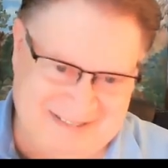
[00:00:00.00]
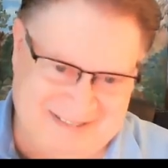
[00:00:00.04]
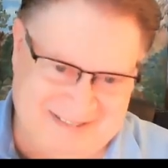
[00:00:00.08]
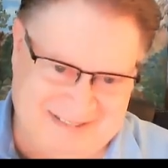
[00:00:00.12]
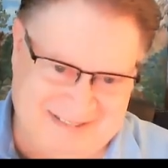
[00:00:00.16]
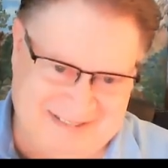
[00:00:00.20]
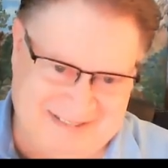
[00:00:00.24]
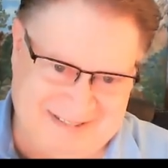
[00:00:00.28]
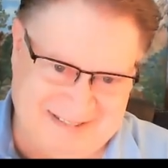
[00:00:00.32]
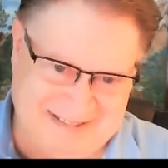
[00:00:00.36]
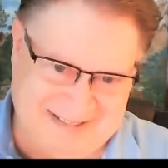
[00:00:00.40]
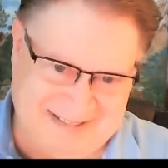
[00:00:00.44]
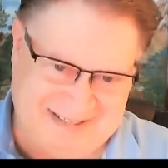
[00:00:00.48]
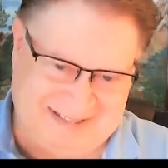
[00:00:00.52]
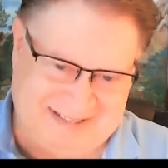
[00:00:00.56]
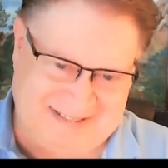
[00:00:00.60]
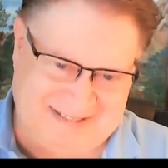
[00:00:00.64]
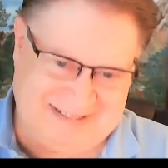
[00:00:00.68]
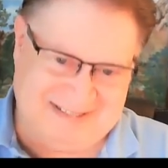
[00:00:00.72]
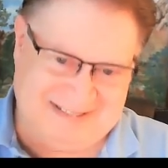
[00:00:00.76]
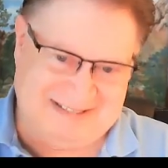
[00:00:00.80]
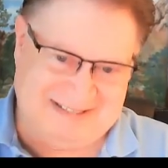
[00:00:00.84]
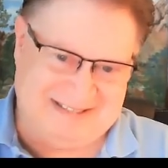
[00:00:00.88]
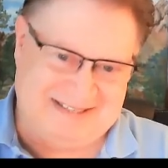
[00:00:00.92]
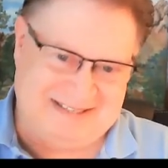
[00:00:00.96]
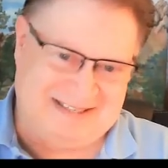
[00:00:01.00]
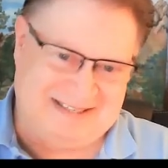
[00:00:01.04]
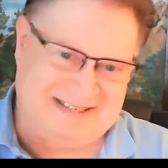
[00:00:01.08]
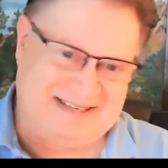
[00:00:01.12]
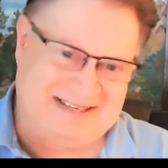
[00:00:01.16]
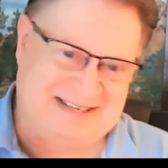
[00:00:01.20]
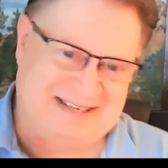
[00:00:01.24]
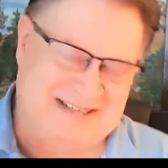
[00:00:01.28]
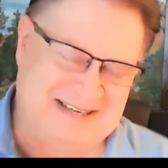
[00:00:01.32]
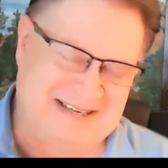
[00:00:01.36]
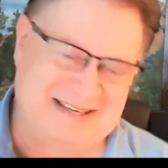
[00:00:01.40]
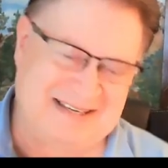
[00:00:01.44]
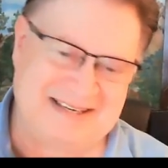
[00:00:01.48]

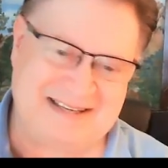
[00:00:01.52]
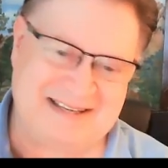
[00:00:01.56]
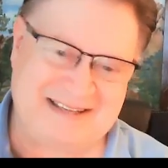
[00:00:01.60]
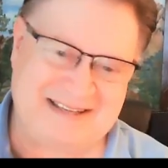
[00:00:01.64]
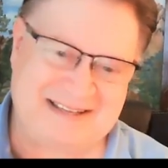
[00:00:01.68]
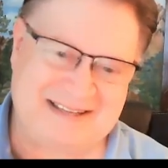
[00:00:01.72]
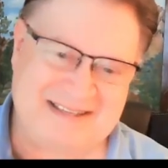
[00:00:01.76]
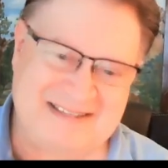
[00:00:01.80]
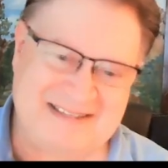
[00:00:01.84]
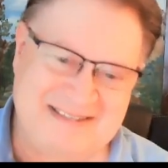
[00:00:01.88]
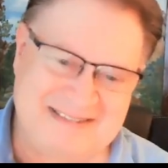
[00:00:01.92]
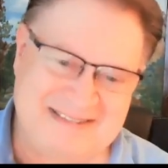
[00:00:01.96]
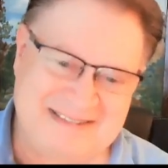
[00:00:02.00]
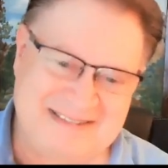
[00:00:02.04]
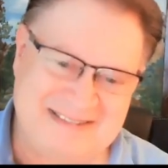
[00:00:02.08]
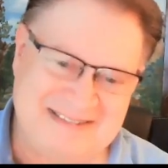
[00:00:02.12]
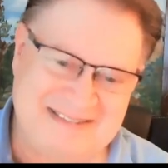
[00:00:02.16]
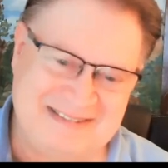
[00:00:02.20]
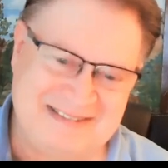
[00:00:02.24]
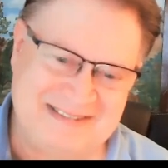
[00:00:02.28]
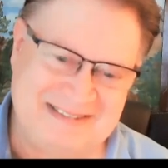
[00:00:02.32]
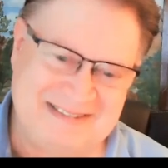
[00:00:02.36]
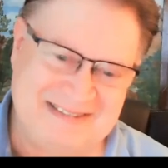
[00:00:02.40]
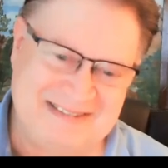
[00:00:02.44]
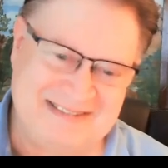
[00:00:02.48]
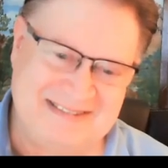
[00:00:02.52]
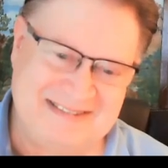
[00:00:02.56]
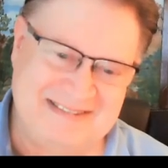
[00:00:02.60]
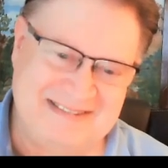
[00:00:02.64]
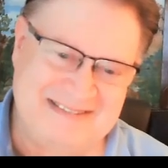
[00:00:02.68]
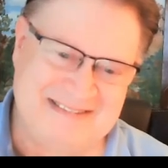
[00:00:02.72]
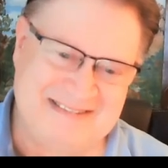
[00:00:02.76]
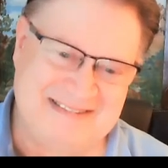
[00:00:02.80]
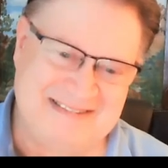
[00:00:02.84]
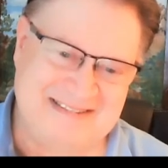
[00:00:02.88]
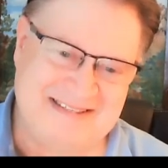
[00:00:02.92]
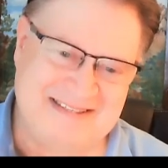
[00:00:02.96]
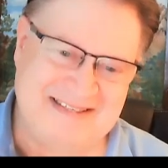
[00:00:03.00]

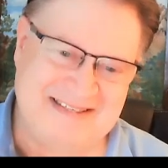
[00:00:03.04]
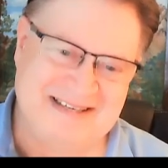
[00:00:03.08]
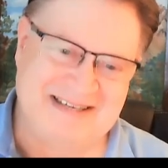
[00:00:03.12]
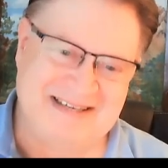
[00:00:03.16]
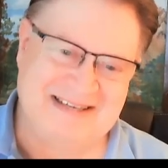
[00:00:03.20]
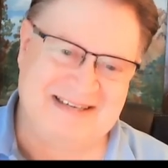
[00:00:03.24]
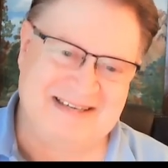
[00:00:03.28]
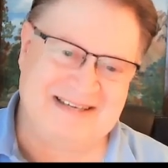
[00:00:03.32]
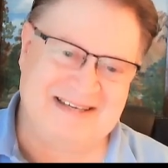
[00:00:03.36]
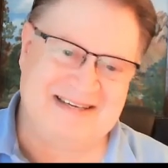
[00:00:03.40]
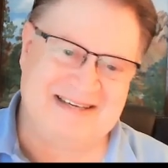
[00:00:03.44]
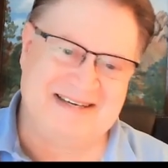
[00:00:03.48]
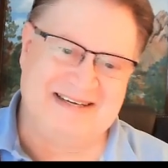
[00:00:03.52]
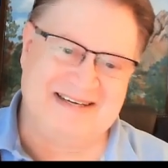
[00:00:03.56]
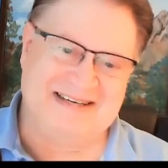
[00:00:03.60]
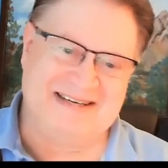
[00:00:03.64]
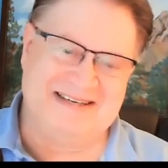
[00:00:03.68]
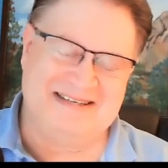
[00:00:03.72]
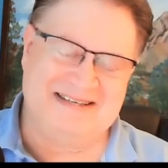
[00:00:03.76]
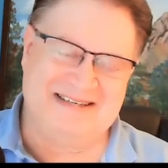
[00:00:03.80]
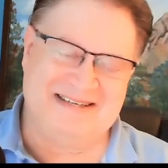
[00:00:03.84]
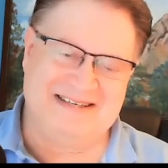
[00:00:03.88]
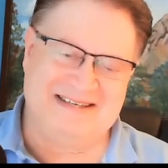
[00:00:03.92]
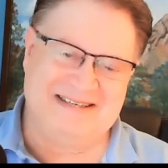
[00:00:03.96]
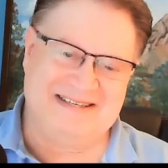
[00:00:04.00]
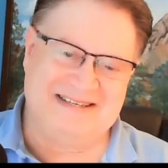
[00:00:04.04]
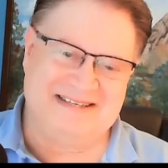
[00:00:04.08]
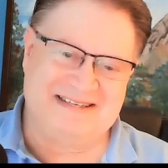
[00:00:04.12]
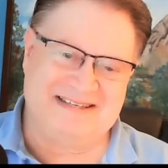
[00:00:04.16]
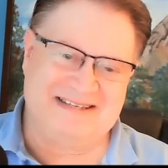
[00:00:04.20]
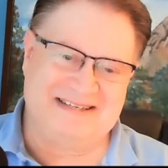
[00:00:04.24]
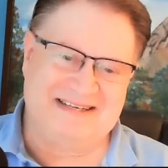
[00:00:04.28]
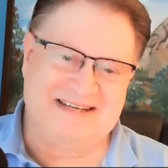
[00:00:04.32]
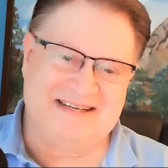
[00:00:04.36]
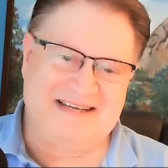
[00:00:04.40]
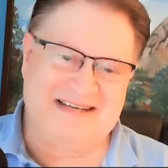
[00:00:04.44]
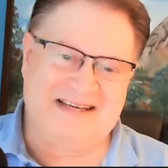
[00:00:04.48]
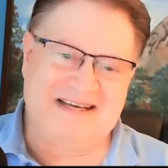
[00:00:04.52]

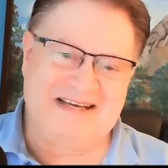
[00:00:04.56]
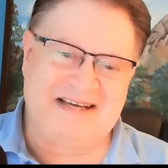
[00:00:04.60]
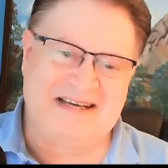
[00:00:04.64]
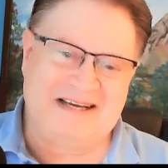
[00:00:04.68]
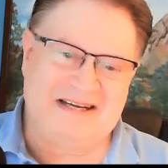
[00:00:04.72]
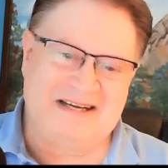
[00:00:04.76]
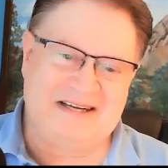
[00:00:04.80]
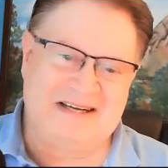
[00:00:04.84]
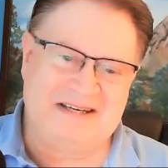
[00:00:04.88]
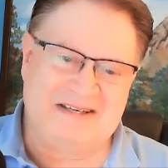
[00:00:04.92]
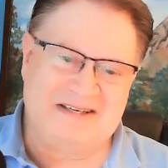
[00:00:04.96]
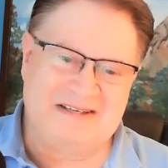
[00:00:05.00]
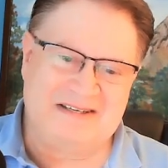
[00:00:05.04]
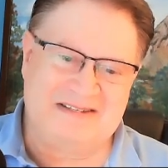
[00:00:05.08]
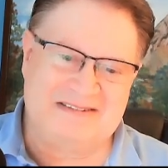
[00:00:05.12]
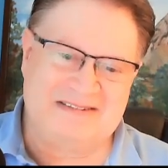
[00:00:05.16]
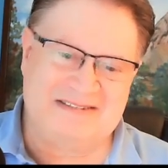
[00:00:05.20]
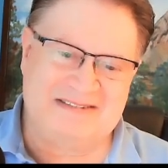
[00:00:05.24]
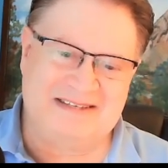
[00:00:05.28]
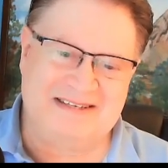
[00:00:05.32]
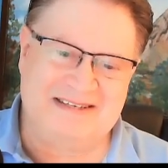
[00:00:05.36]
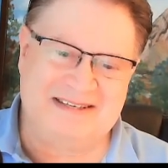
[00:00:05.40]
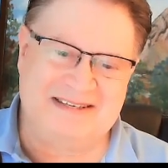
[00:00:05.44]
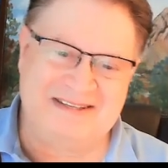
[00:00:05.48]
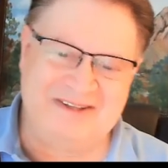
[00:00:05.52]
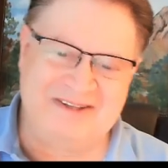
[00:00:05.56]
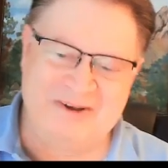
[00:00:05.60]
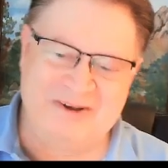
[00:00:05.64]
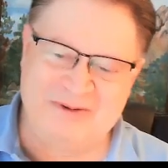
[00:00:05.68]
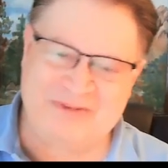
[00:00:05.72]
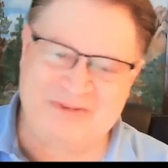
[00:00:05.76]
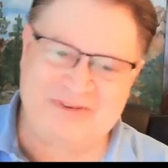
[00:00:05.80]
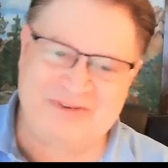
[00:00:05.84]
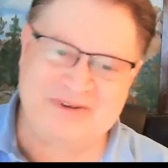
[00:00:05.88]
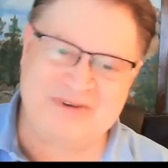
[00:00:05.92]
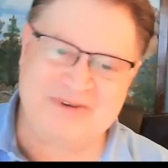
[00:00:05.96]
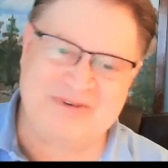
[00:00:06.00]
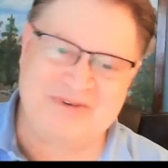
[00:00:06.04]

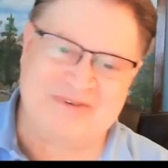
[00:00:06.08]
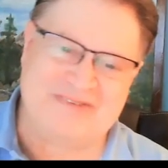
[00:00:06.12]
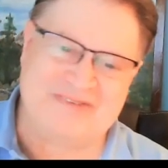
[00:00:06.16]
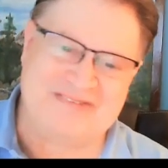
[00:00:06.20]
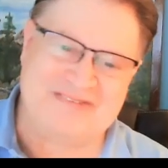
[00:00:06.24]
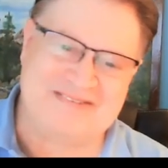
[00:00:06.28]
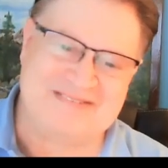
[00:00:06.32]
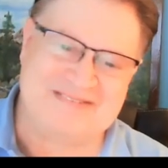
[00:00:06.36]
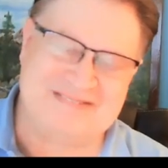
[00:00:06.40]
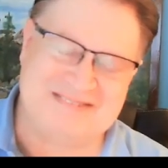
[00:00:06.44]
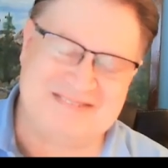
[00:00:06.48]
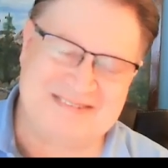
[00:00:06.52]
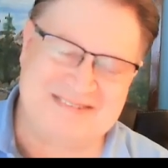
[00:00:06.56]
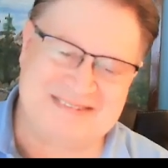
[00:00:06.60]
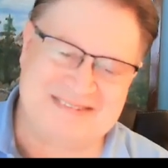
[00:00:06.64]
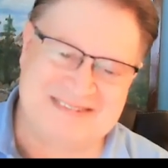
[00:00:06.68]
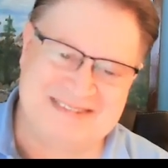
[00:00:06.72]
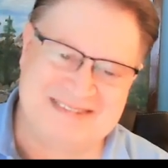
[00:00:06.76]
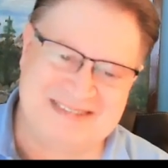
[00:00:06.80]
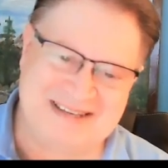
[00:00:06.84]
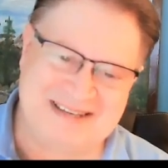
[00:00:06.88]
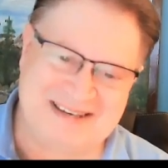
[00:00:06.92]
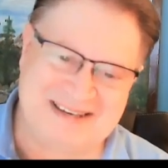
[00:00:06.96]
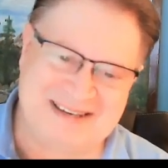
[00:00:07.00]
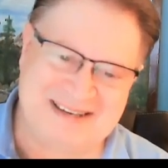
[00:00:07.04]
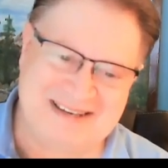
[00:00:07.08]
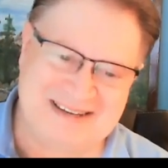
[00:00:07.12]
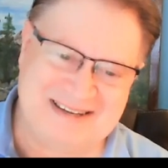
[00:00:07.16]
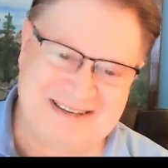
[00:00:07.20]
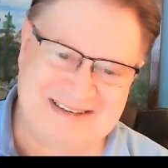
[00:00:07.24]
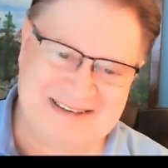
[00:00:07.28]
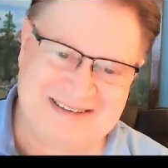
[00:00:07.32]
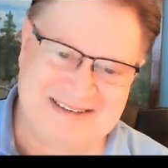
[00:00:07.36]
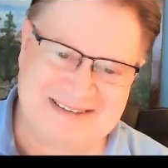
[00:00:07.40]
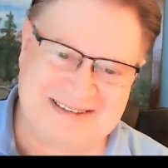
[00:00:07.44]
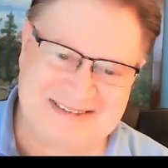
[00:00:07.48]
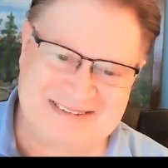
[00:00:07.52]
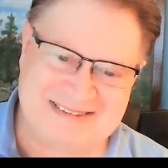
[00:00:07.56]

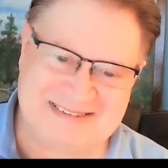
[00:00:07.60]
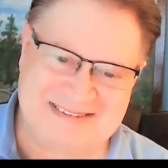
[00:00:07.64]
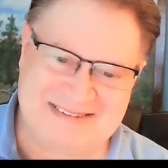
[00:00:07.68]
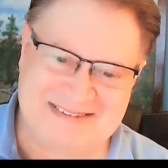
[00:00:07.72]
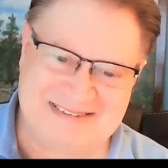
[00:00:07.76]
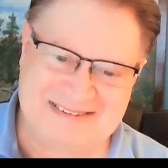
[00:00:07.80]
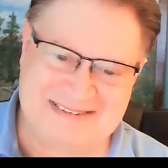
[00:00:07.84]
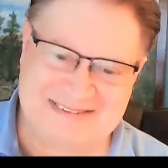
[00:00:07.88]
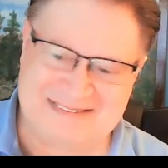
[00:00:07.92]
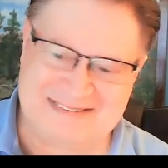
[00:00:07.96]
(silent)